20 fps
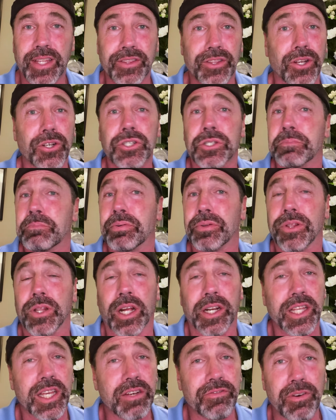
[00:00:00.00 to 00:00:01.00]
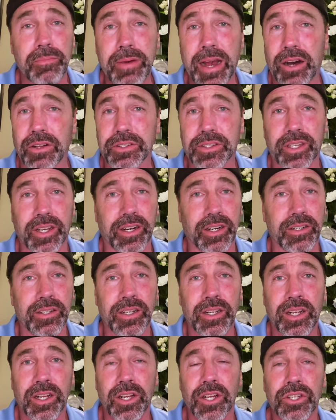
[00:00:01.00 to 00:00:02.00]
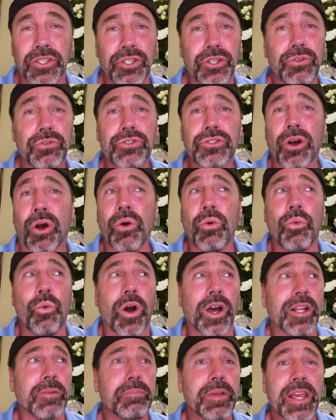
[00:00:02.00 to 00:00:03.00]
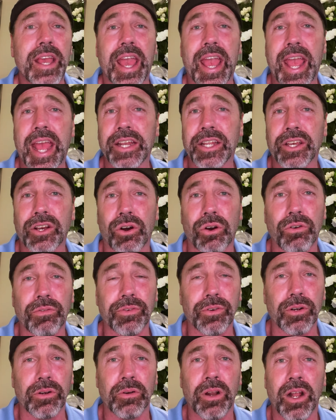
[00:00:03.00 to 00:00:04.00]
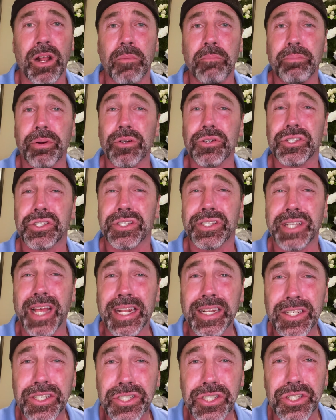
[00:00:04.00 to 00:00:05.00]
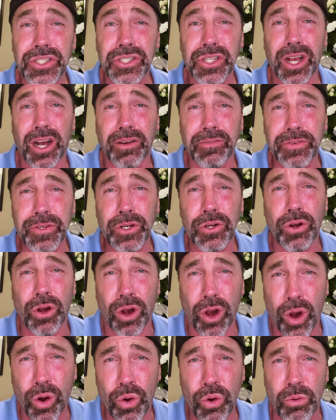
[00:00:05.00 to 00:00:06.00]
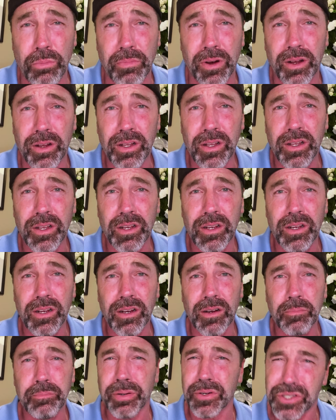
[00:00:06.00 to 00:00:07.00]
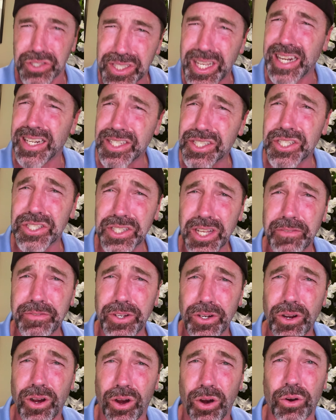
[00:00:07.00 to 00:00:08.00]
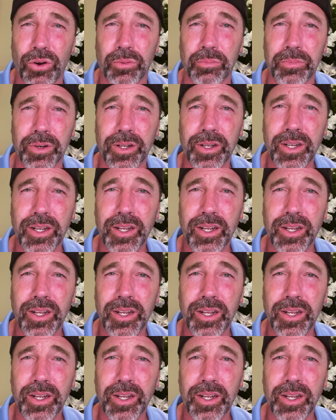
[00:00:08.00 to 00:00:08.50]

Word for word: There's plenty of them out there. You don't want to be handing over percentages of your home. Percentages of your home.